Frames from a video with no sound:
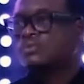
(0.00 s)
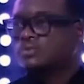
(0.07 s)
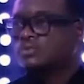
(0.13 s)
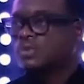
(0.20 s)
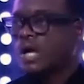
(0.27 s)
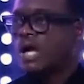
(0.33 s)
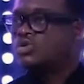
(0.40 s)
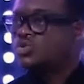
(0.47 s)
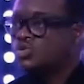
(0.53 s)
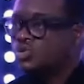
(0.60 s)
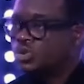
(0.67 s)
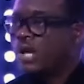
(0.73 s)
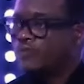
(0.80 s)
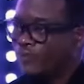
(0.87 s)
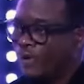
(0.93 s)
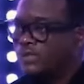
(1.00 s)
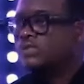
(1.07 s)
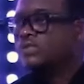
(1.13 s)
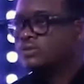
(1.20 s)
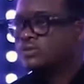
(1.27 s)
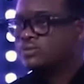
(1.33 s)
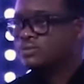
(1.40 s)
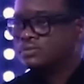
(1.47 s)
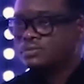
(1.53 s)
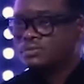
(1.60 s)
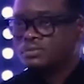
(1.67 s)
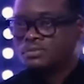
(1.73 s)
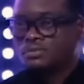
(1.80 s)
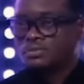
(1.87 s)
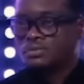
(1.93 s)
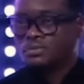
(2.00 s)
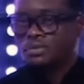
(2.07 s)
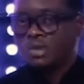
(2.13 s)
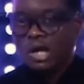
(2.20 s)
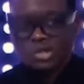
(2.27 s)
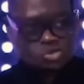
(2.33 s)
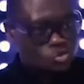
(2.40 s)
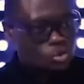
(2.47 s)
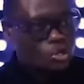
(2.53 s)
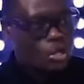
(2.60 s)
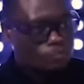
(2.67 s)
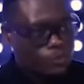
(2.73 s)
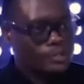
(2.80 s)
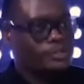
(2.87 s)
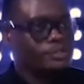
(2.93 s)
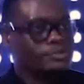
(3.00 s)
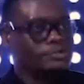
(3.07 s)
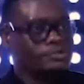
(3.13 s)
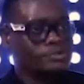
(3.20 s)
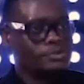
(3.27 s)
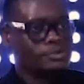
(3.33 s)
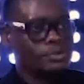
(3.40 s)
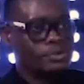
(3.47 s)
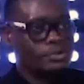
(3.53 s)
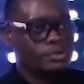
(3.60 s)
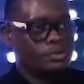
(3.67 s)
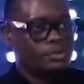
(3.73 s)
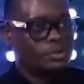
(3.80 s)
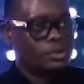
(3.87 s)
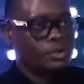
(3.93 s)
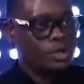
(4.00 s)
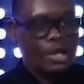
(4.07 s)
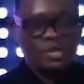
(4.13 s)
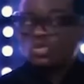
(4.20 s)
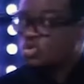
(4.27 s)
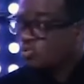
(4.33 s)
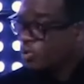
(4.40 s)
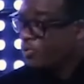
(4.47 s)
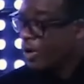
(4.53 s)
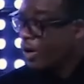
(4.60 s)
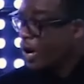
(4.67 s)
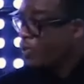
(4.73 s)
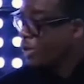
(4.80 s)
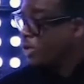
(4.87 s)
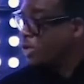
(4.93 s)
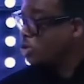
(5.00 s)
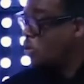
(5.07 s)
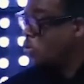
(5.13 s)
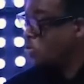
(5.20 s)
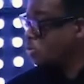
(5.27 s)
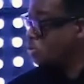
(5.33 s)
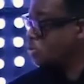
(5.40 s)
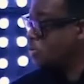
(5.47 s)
I used to do that fasting. I used to do that praying. I used to move around in tongues.